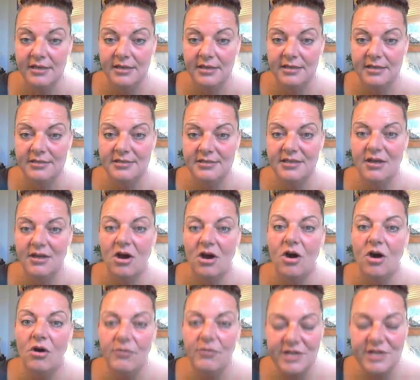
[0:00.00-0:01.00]
So
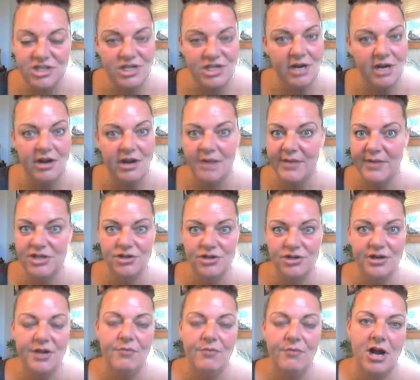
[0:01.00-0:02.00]
always sharing my
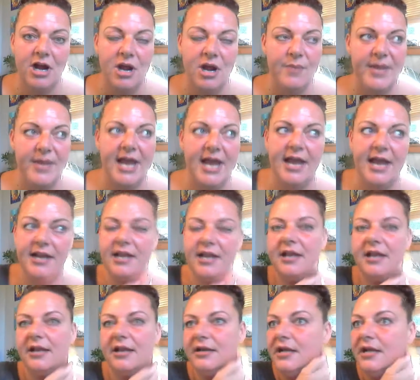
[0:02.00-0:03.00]
journey, where I'm at.
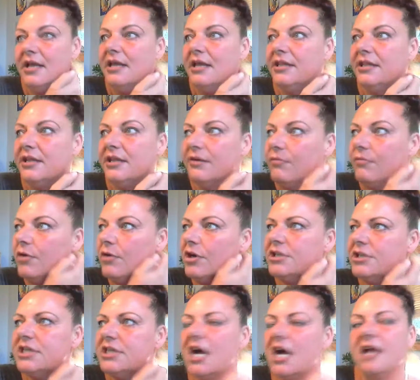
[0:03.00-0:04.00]
And there
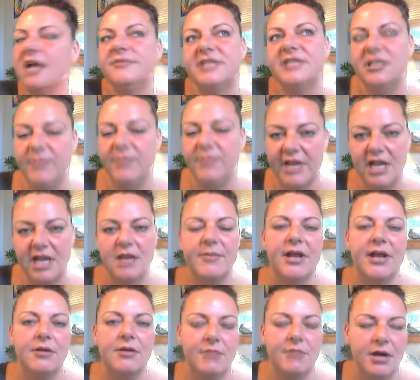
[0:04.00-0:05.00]
were times in the beginning of
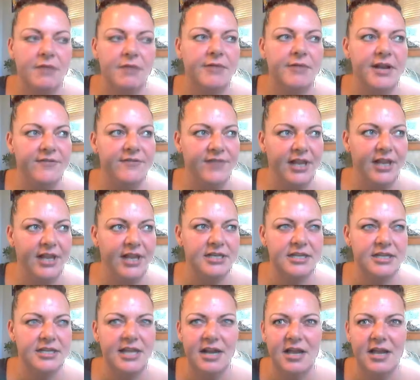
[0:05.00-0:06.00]
my career when I fell
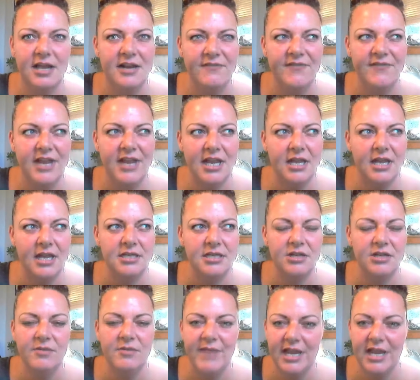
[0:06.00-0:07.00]
into that kind of fake it
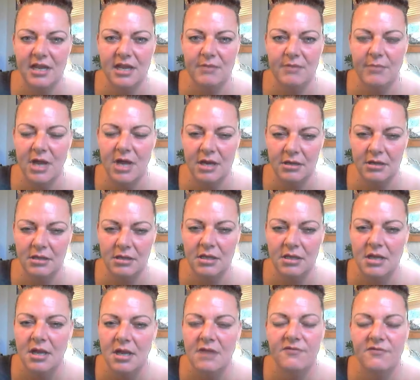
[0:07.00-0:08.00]
till you make it model
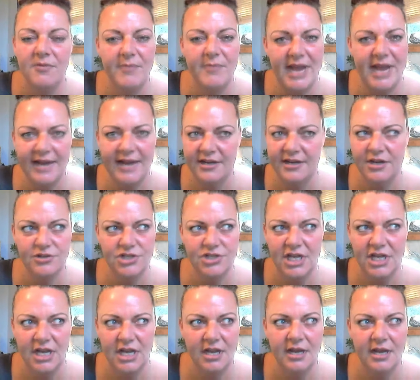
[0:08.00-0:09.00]
from bad
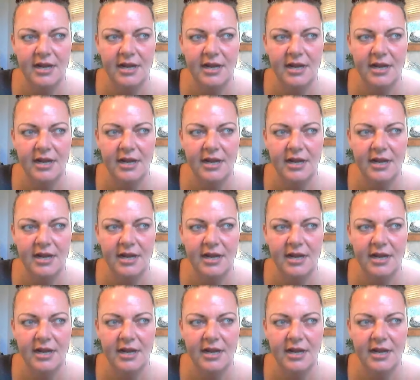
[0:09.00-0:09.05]
coaching.